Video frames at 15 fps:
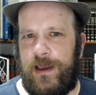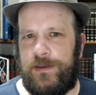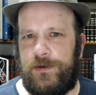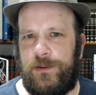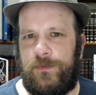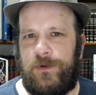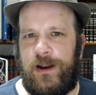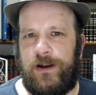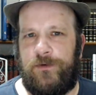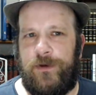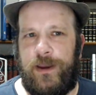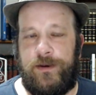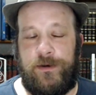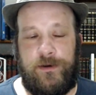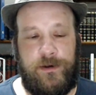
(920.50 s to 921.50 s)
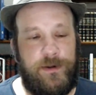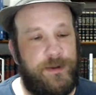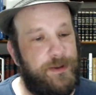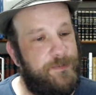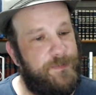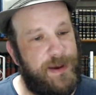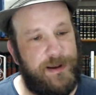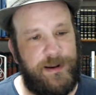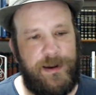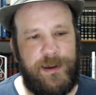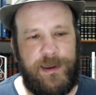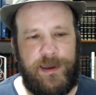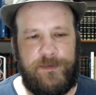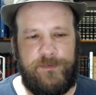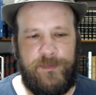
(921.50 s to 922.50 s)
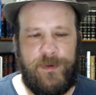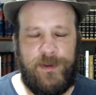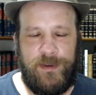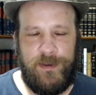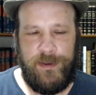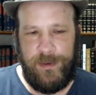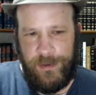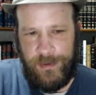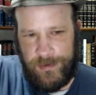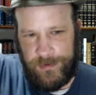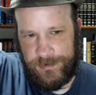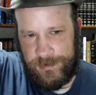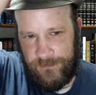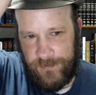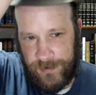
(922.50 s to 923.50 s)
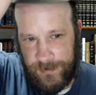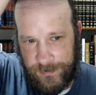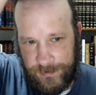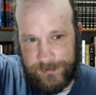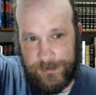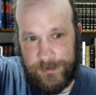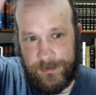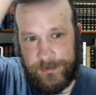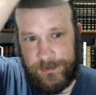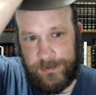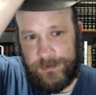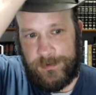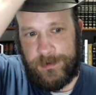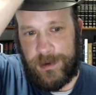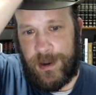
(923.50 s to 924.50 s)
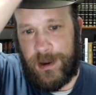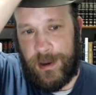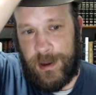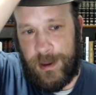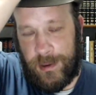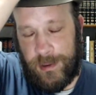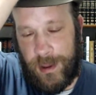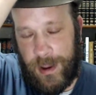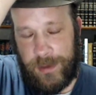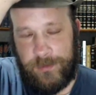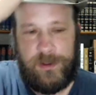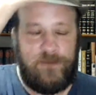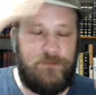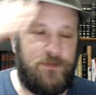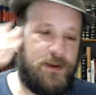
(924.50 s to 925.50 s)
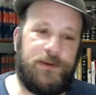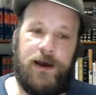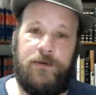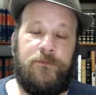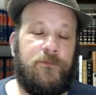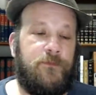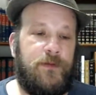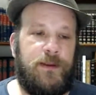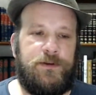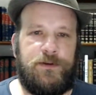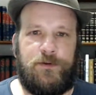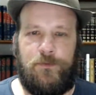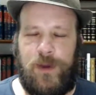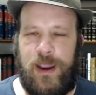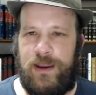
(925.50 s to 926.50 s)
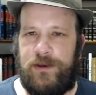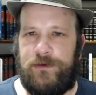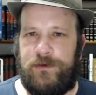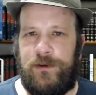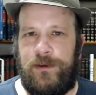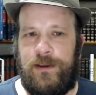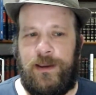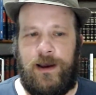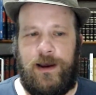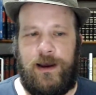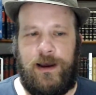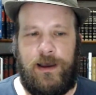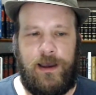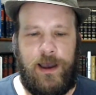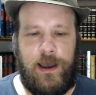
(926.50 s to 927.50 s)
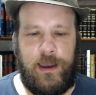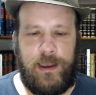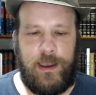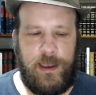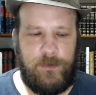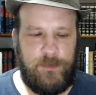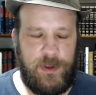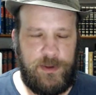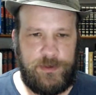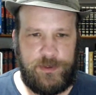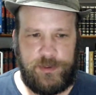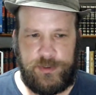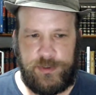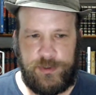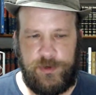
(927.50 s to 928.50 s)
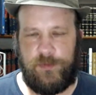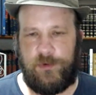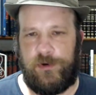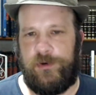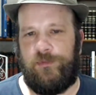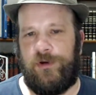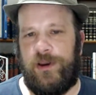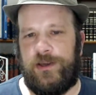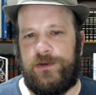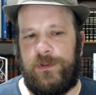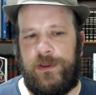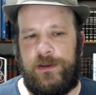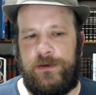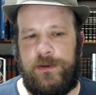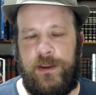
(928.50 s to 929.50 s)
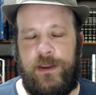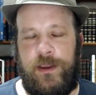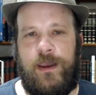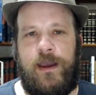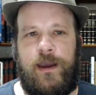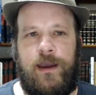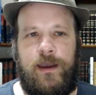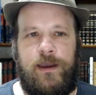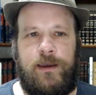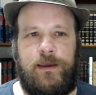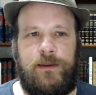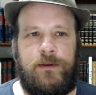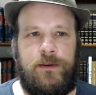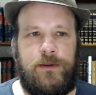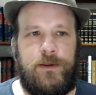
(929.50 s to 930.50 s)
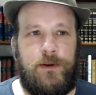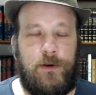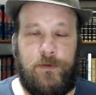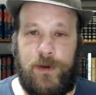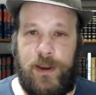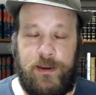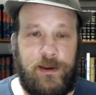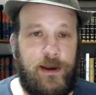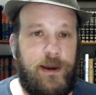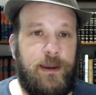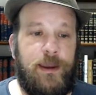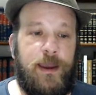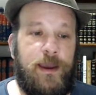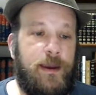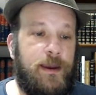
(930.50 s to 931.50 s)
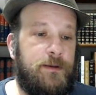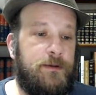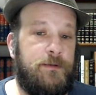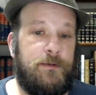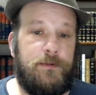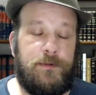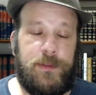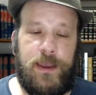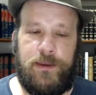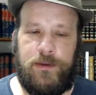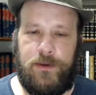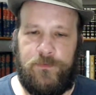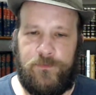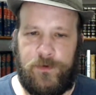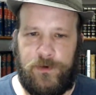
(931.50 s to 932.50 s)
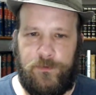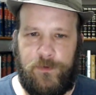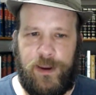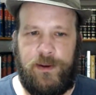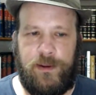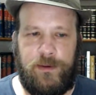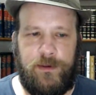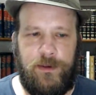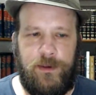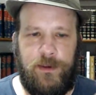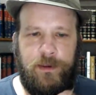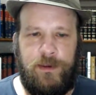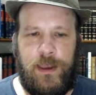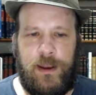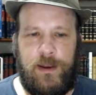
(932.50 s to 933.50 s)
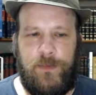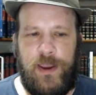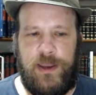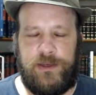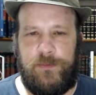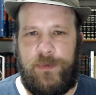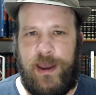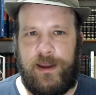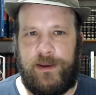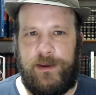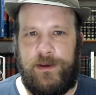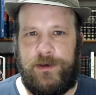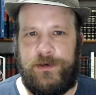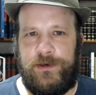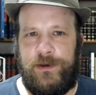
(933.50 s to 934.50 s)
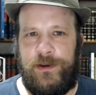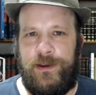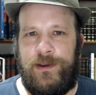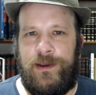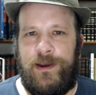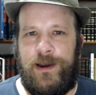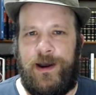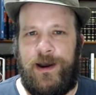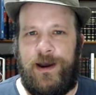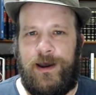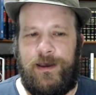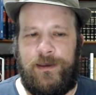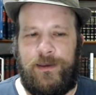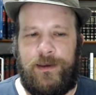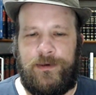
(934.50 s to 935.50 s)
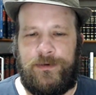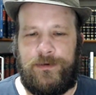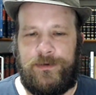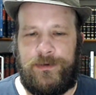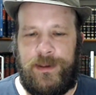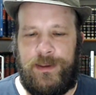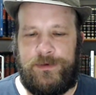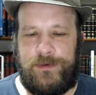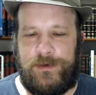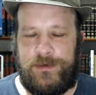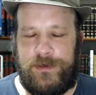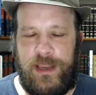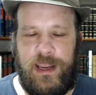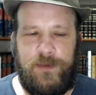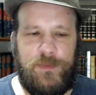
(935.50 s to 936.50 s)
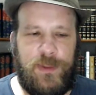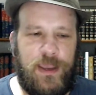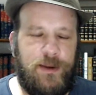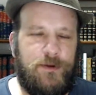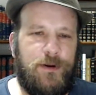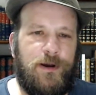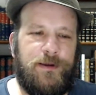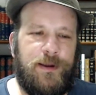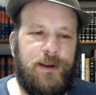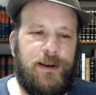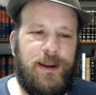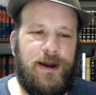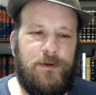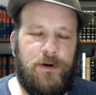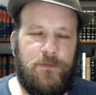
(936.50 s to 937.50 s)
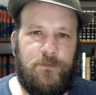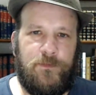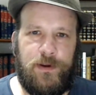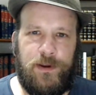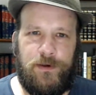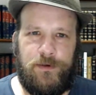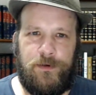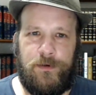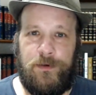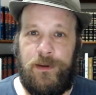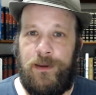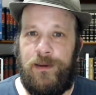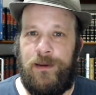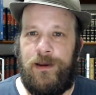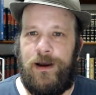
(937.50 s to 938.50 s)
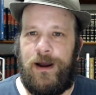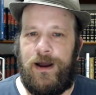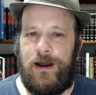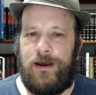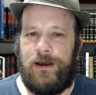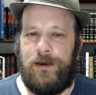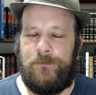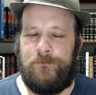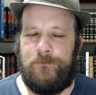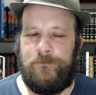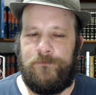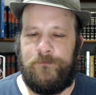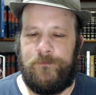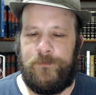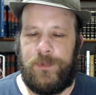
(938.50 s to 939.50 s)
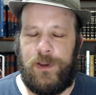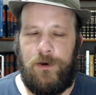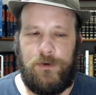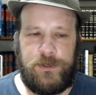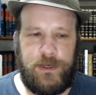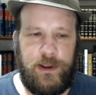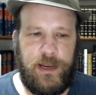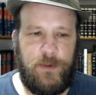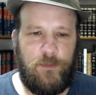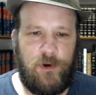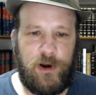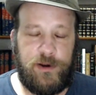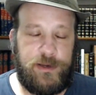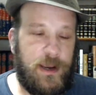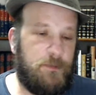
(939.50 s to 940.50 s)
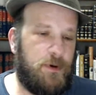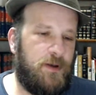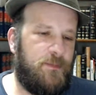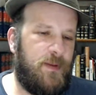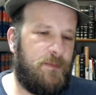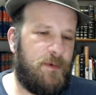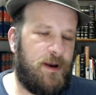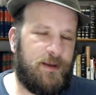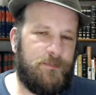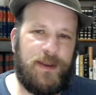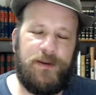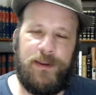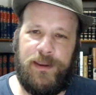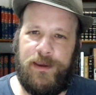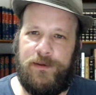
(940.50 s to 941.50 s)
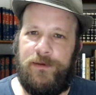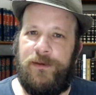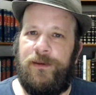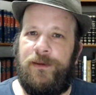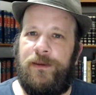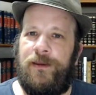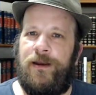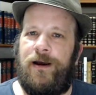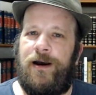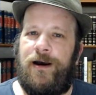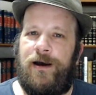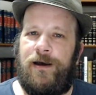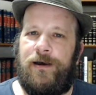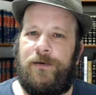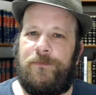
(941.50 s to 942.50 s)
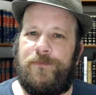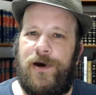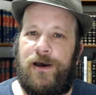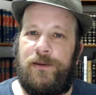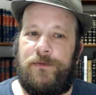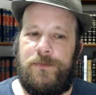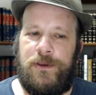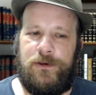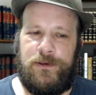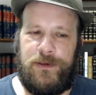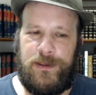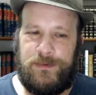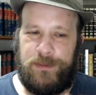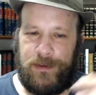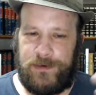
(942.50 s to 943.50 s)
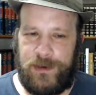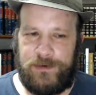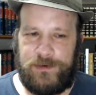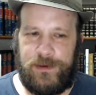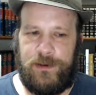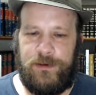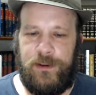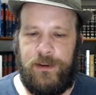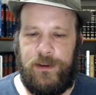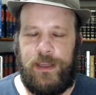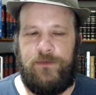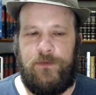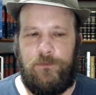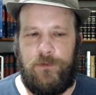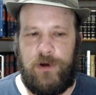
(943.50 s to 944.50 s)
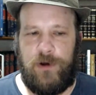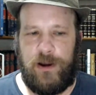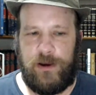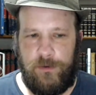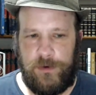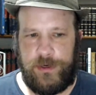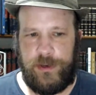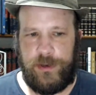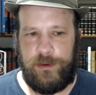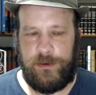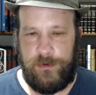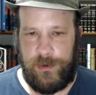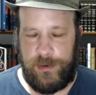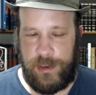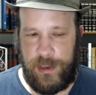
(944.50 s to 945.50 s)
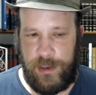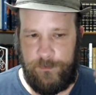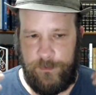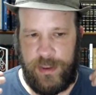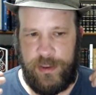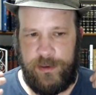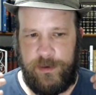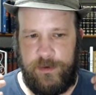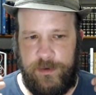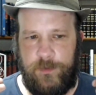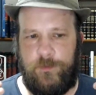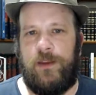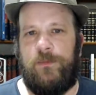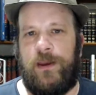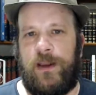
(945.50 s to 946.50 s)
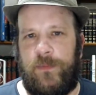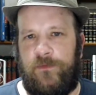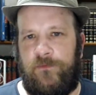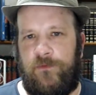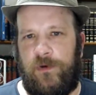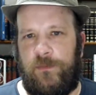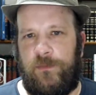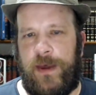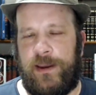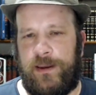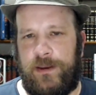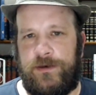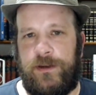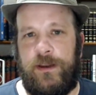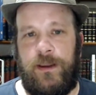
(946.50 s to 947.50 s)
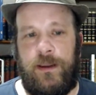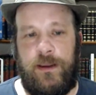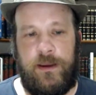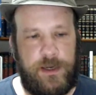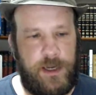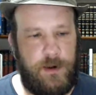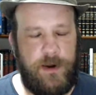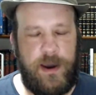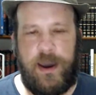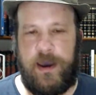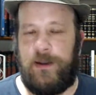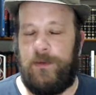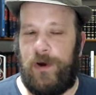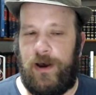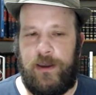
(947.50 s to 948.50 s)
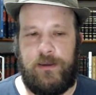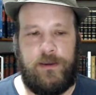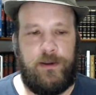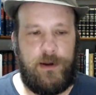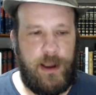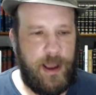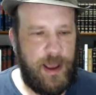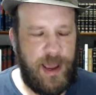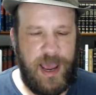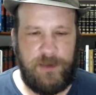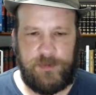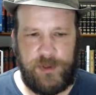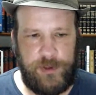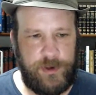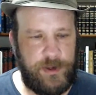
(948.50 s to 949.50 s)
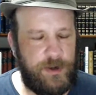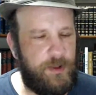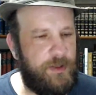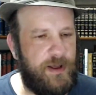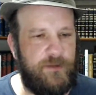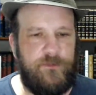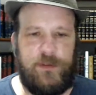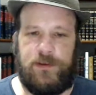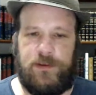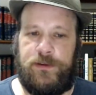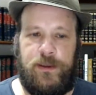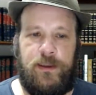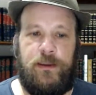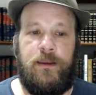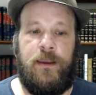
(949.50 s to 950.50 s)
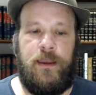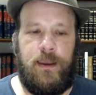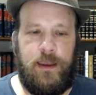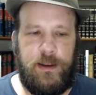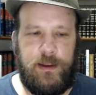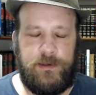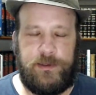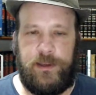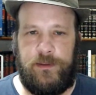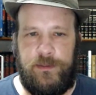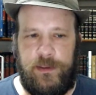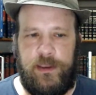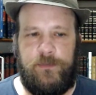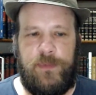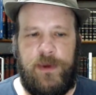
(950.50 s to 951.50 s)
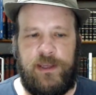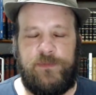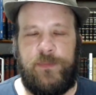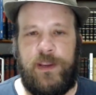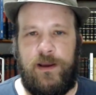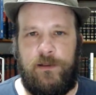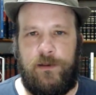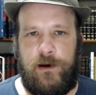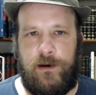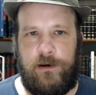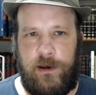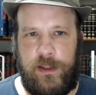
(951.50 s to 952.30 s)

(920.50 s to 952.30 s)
to the product creator. You bet I am. Stephen, uh, I love your stuff. It's great. Uh, I am super impressed with it, and you're a great guy. And thank you for creating an amazing package. Uh, it's a shame that you're not you're not offering your um, coaching anymore because I would have been recommending it. Uh, but because, as I said, if you want coaching, you can get me when you pick up the full package. Go ahead and buy it. You're absolutely going to love this thing. It is the best PLR on the